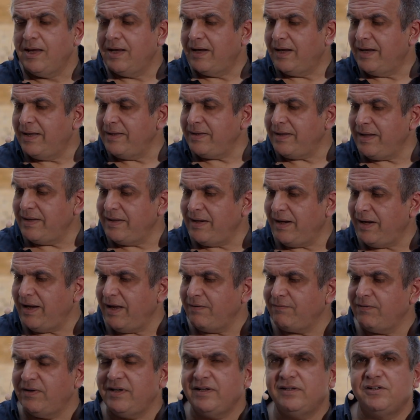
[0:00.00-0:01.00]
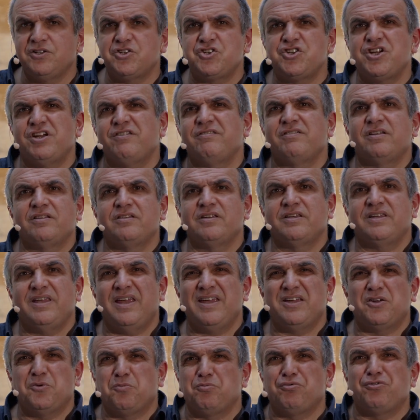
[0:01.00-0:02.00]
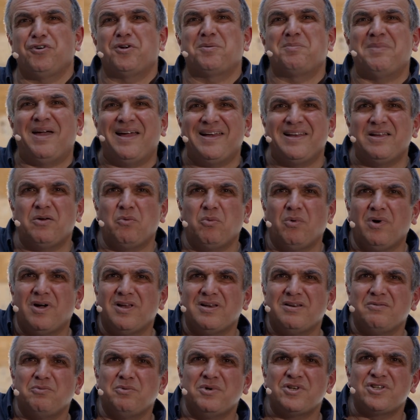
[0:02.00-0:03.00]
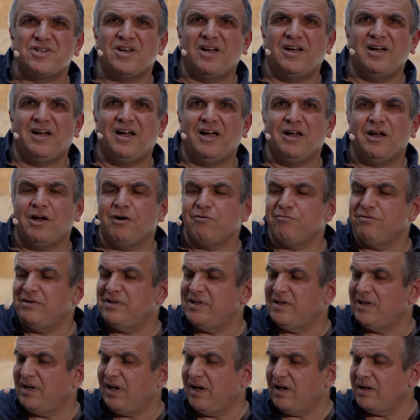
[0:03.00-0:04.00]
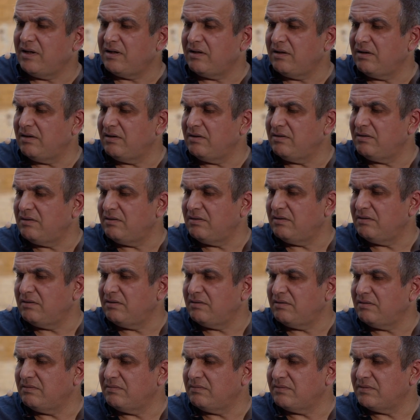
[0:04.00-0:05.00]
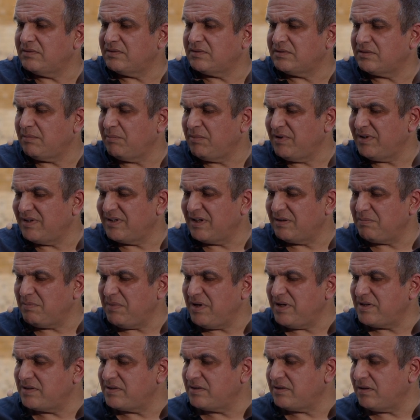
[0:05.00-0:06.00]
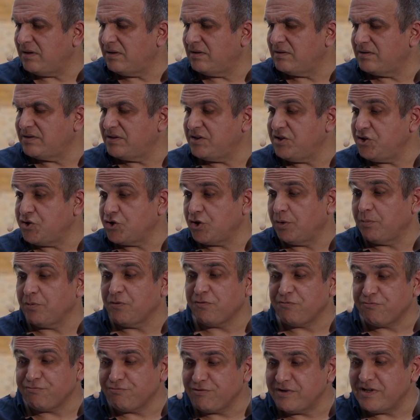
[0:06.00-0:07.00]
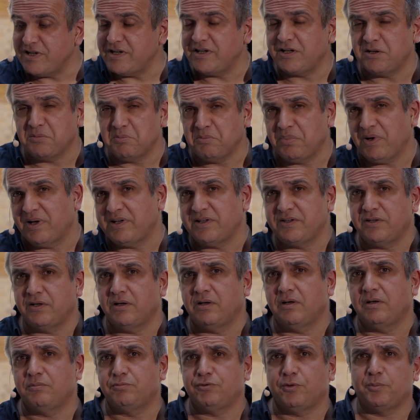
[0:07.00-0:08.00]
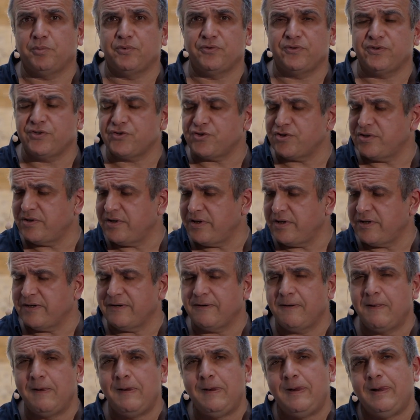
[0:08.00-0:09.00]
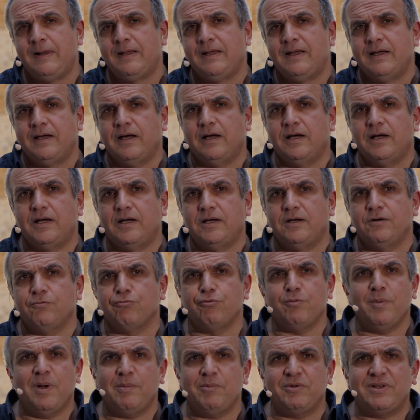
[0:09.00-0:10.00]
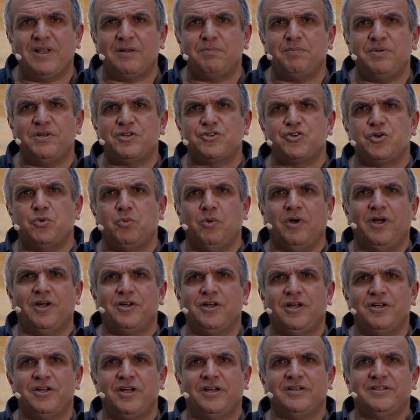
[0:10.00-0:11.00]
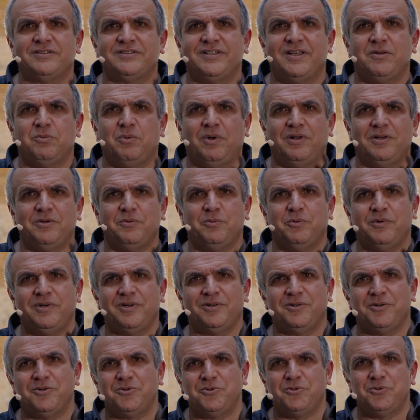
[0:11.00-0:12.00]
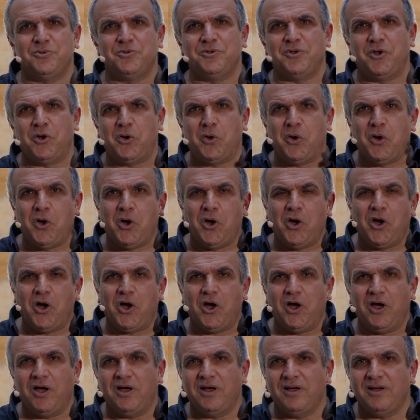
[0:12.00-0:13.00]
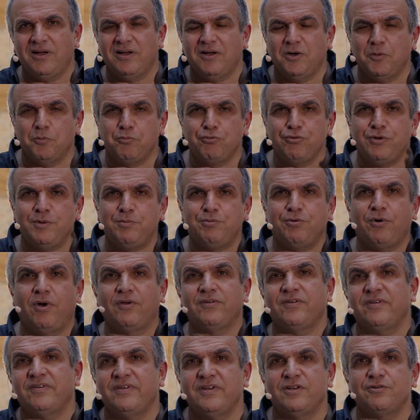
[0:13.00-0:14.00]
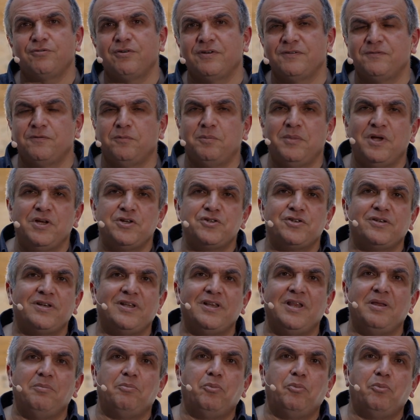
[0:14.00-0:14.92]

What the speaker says: And I have a little cherry on the cake, a pragmatic one, which I really like, and something that makes C# a really compelling proposition here. Remember that picture where I said, well, we're going to do pre-processing transformation and then